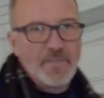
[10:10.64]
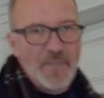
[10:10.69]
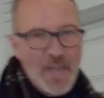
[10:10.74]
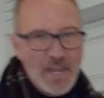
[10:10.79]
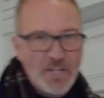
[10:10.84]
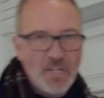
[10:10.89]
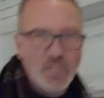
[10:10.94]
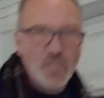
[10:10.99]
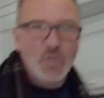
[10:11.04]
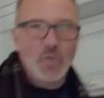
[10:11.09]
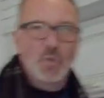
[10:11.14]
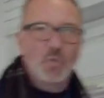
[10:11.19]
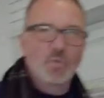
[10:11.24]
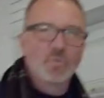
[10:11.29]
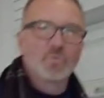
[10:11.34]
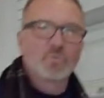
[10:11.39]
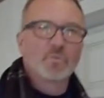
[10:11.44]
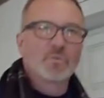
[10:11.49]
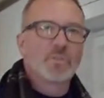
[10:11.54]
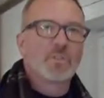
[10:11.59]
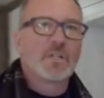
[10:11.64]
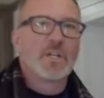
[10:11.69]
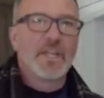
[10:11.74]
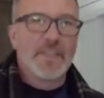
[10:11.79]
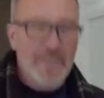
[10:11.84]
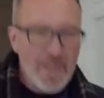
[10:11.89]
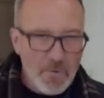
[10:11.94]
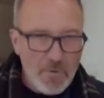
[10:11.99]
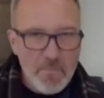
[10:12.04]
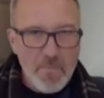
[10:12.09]
they knew
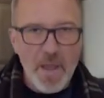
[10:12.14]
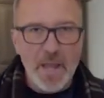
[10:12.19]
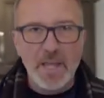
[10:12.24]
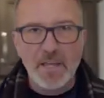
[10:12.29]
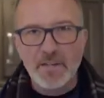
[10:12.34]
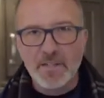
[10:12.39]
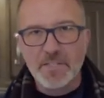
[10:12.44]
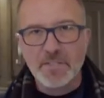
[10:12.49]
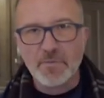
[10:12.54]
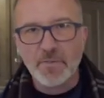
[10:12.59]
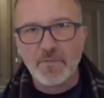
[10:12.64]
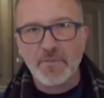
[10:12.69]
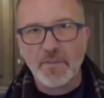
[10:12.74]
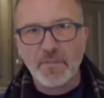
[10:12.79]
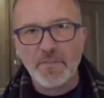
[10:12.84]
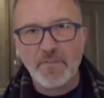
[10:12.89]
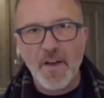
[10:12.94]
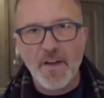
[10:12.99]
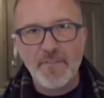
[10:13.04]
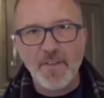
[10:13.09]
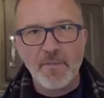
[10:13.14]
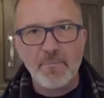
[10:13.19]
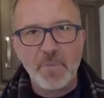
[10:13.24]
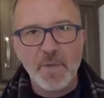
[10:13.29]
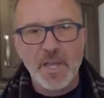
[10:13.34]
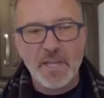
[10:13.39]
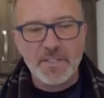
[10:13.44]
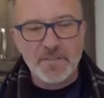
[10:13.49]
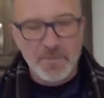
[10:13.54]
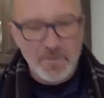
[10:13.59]
they were making this 355
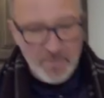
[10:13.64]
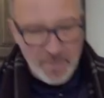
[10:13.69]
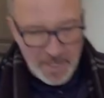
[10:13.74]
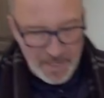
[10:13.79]
FBS for